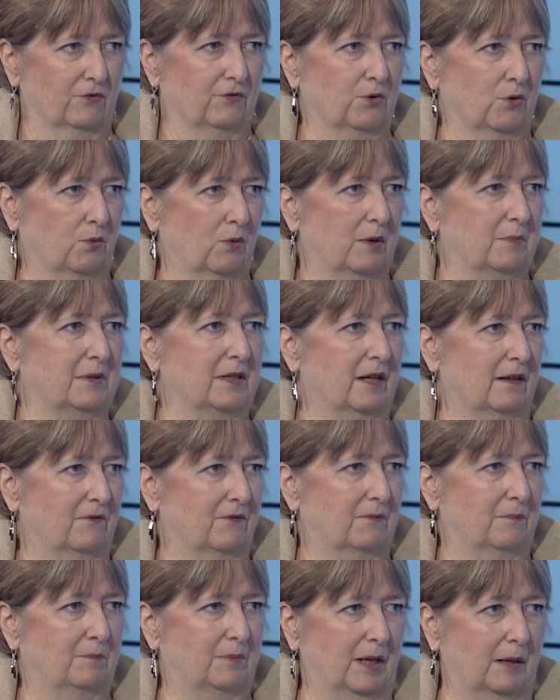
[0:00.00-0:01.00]
for women to
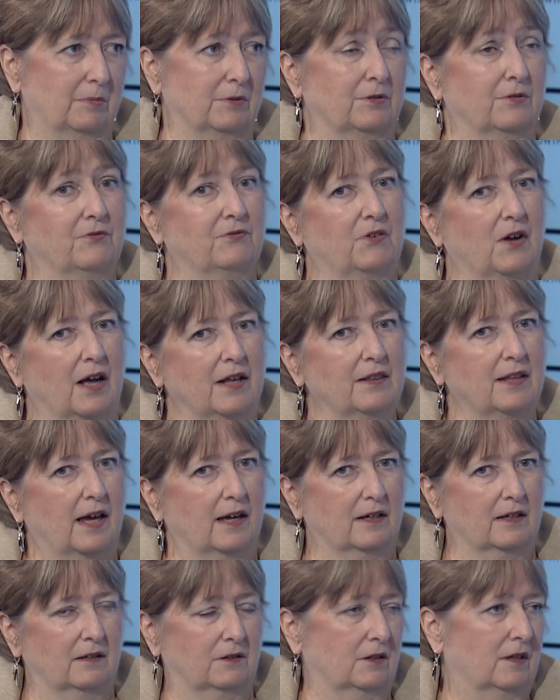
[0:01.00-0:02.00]
be able to find
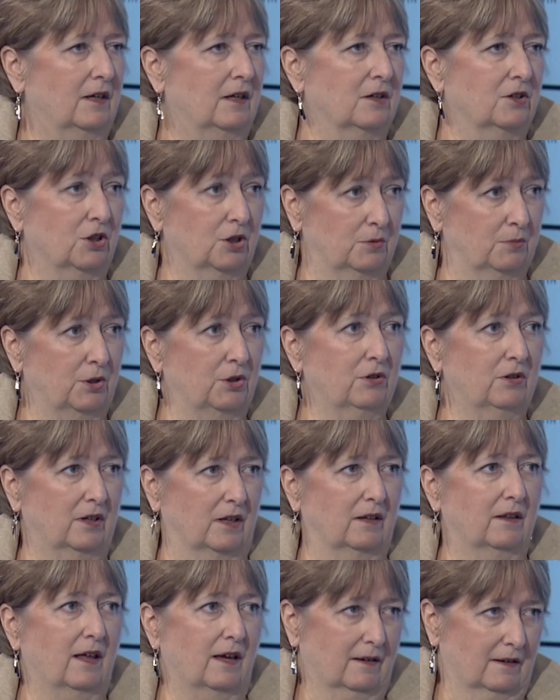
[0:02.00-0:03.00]
that
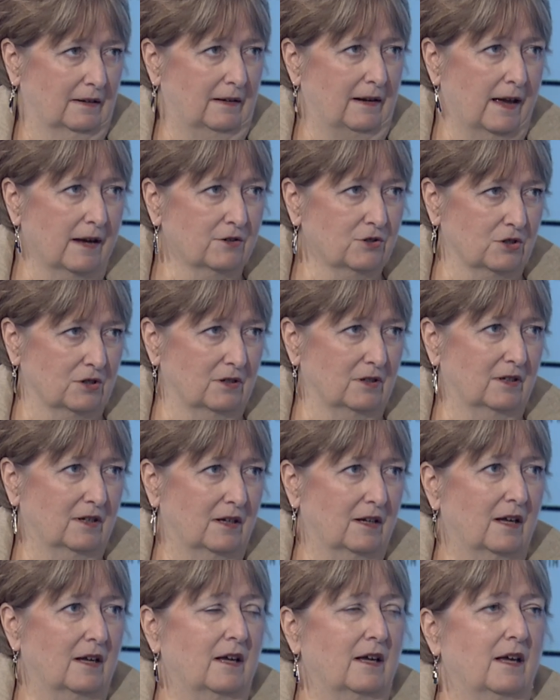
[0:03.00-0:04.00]
community, that connection.
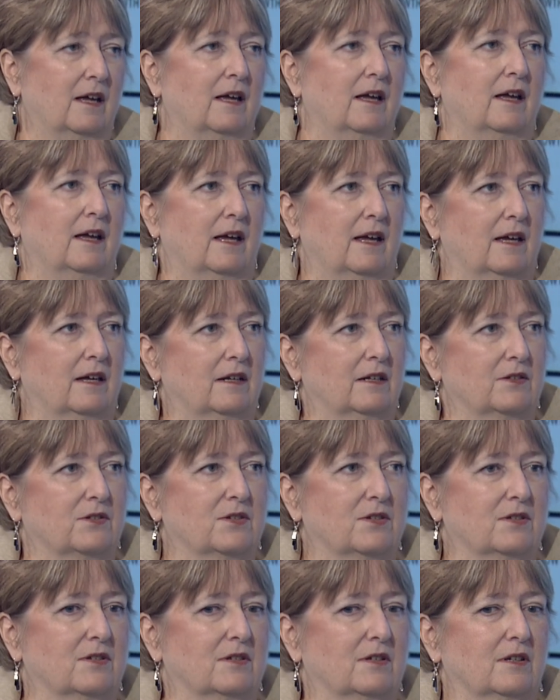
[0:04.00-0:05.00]
And
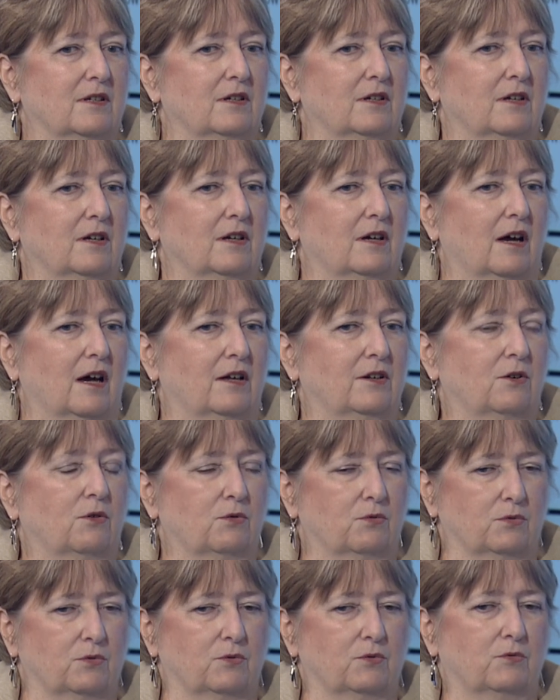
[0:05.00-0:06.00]
I
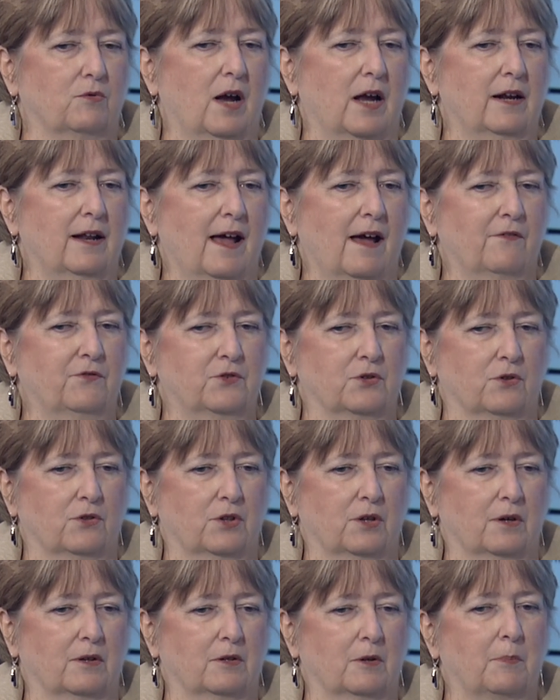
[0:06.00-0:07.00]
know right after
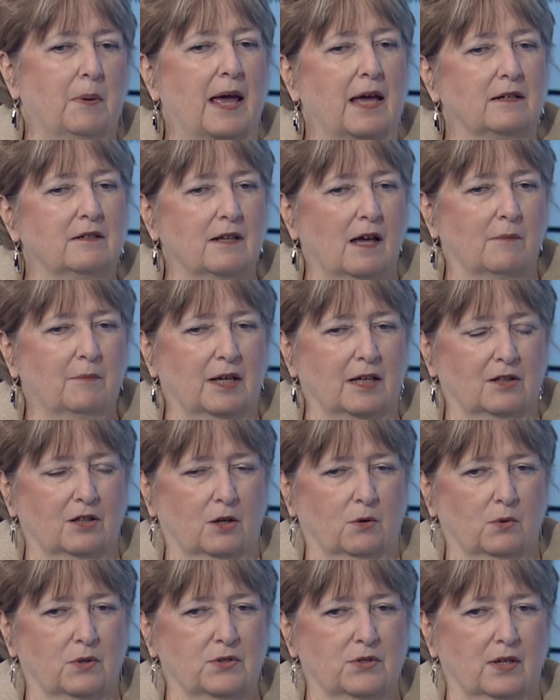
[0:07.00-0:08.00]
the pandemic, there
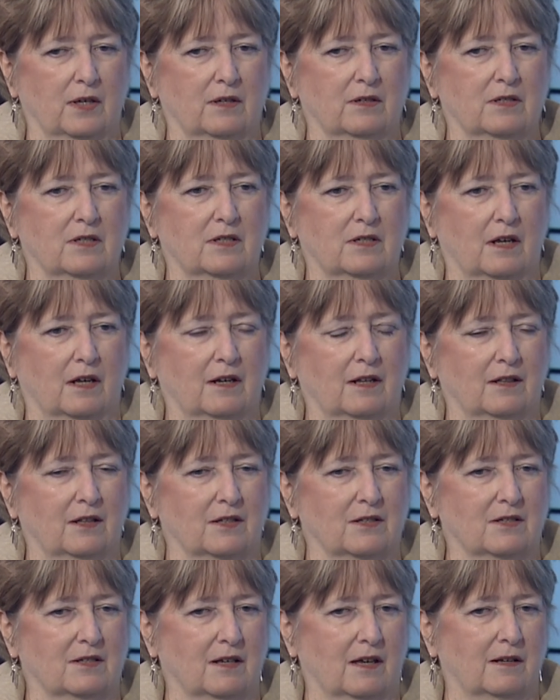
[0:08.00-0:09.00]
was a study that
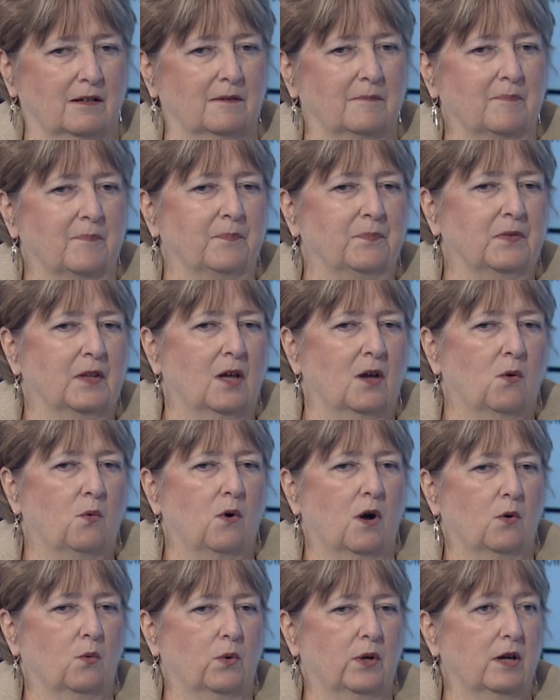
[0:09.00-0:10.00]
said
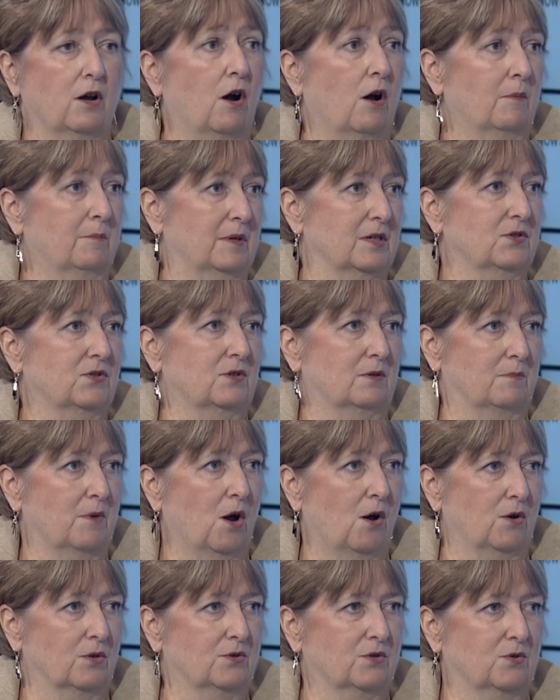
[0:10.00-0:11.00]
what we all missed the
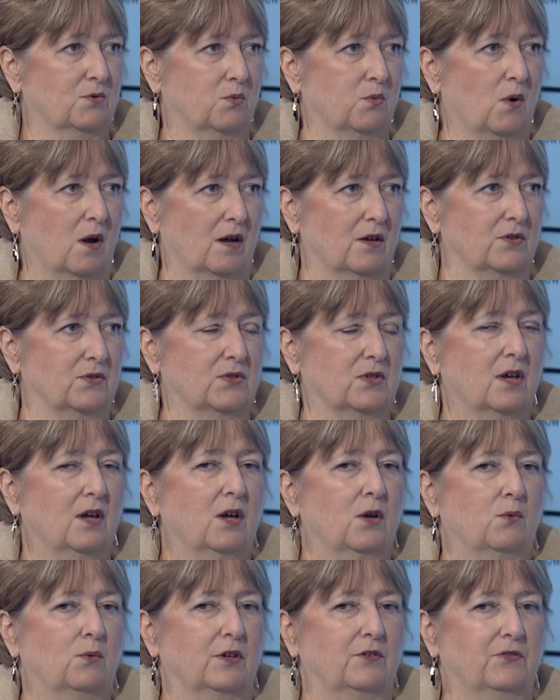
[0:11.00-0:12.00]
most was
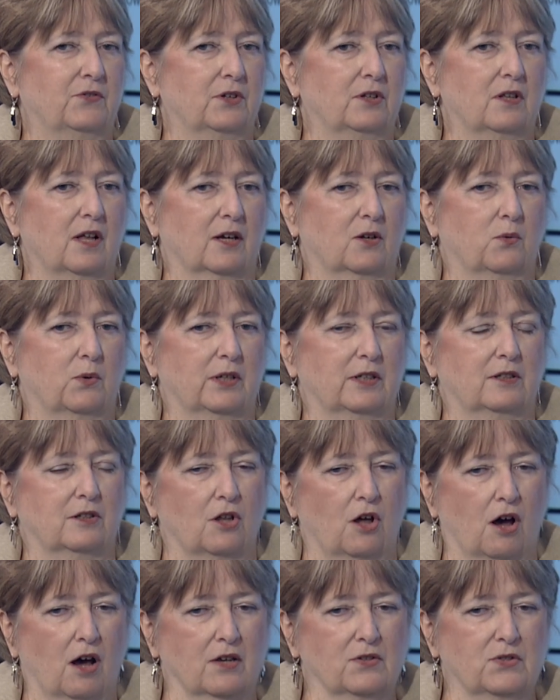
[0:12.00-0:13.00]
we feel like we'd
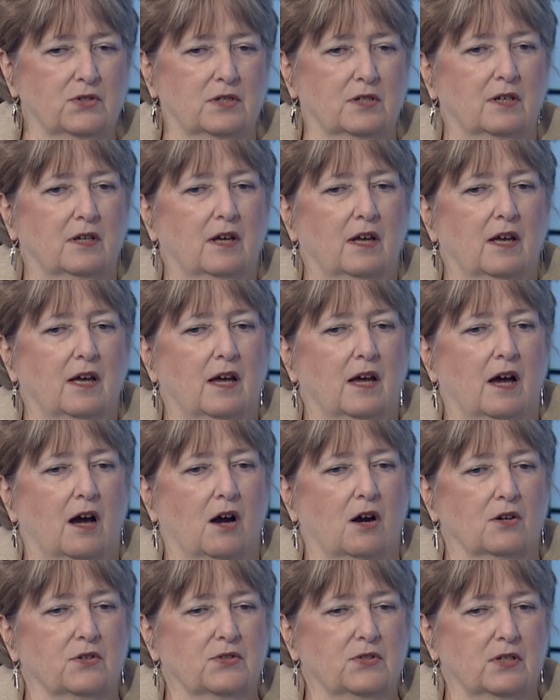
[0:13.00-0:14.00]
lost
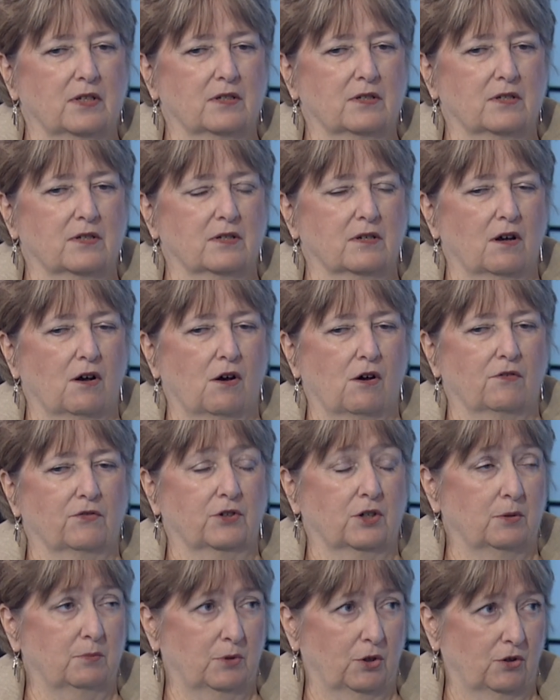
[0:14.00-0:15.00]
our sense of
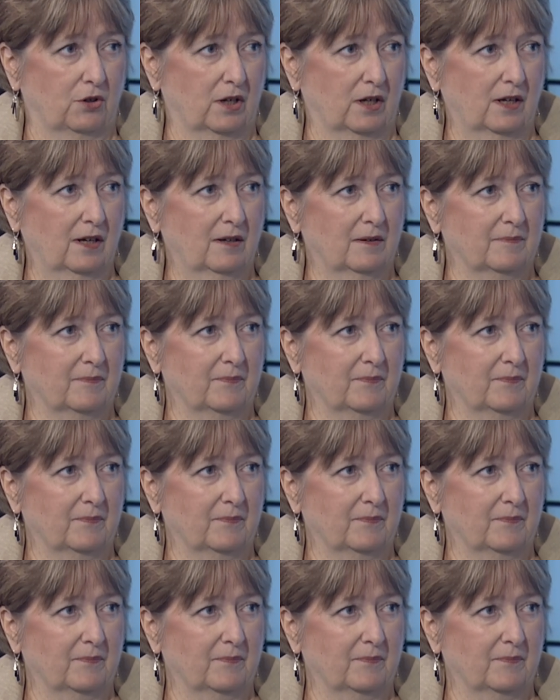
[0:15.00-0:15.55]
community,